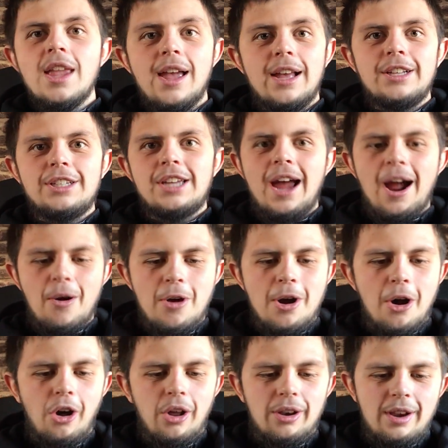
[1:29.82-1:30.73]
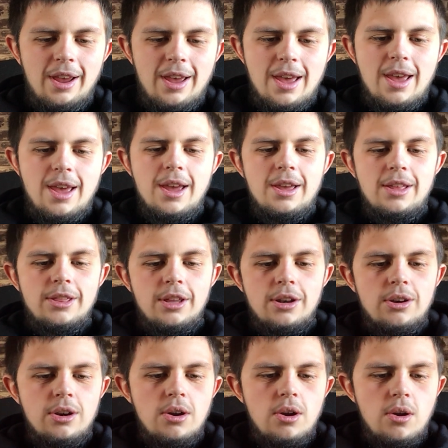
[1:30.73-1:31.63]
Let's carry on.
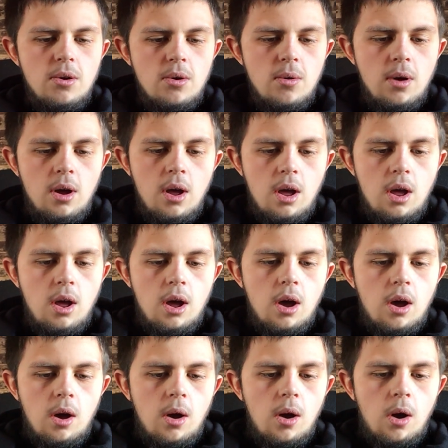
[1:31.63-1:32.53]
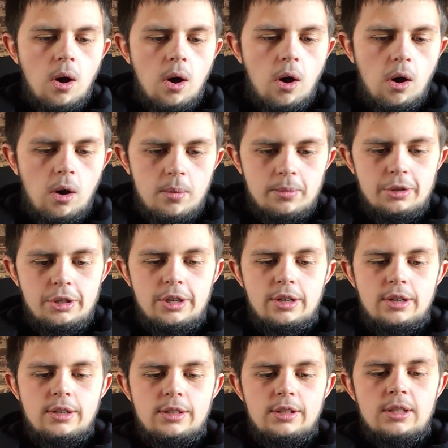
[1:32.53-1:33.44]
The new
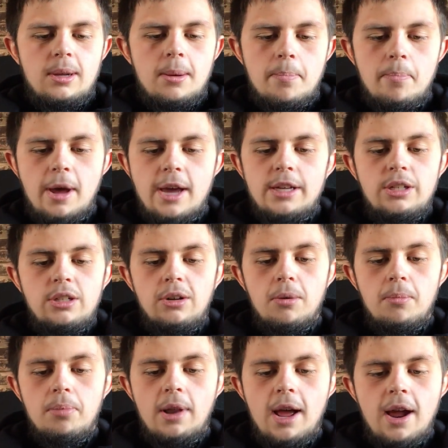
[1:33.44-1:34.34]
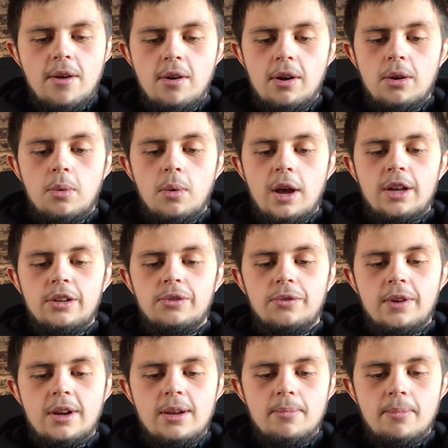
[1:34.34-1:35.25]
options. Based on player request
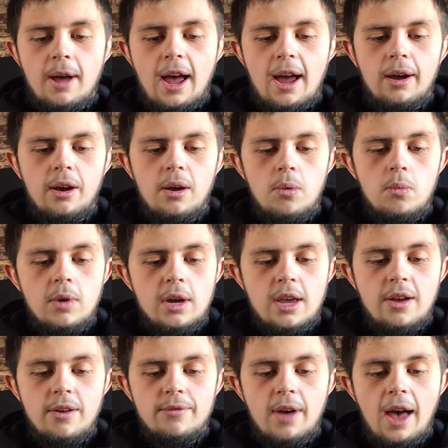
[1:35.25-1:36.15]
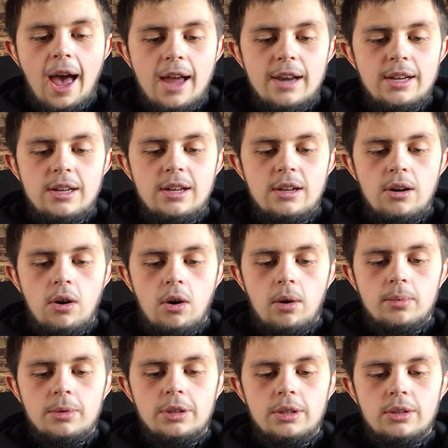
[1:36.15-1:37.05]
feedback, we have added an
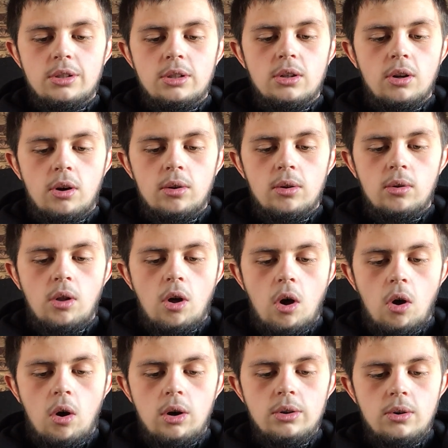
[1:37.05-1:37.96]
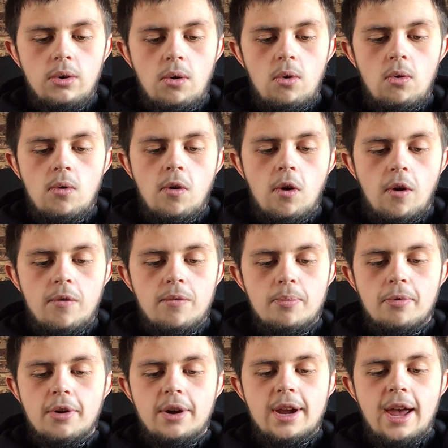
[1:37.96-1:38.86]
option to toggle on or
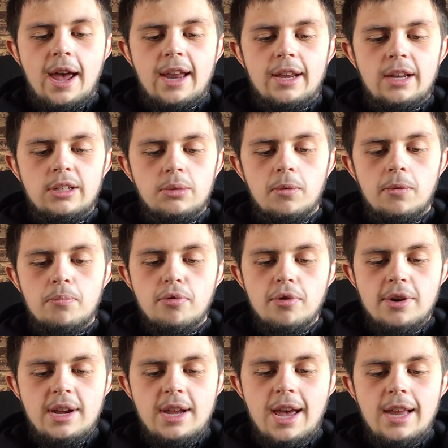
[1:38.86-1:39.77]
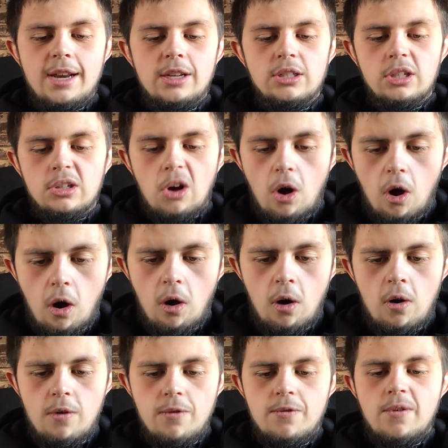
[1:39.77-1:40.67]
off pre-edits. With pre-edits
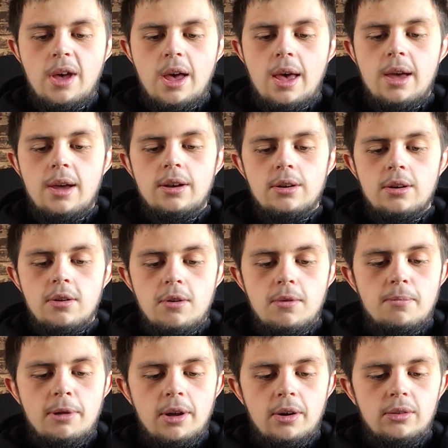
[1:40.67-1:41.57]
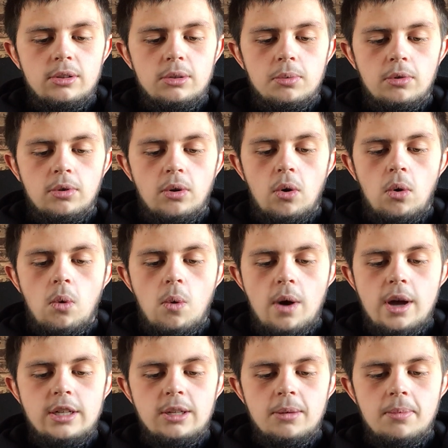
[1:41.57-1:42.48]
off, new builds will
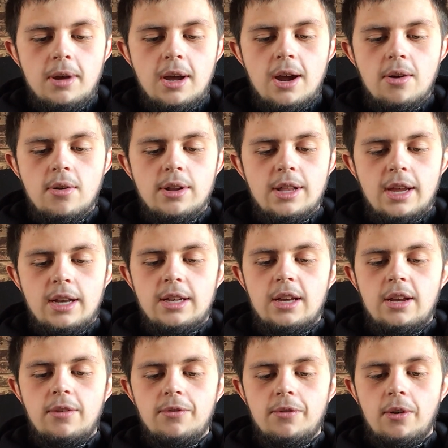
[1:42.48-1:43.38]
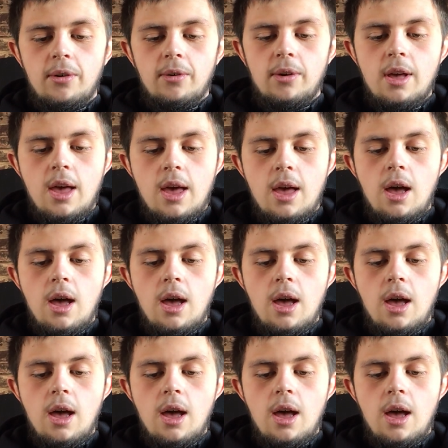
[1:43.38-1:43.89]
always appear in their default